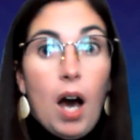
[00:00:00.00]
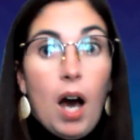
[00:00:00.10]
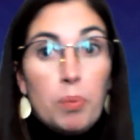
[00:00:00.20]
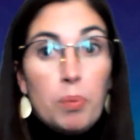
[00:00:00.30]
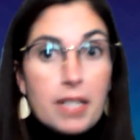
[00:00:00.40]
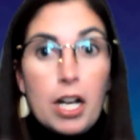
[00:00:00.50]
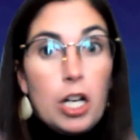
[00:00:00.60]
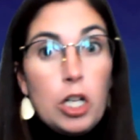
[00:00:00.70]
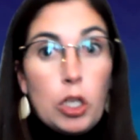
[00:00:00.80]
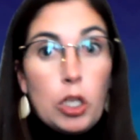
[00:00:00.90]

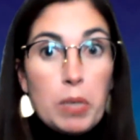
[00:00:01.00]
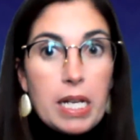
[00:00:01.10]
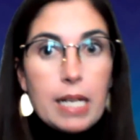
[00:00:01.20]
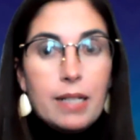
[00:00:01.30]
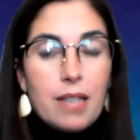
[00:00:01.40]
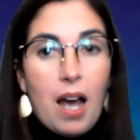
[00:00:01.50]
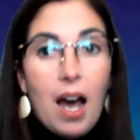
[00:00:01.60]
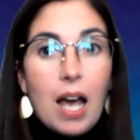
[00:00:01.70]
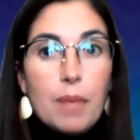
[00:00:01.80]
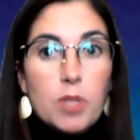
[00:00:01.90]
unprecedented, unique
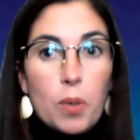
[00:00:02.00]
time.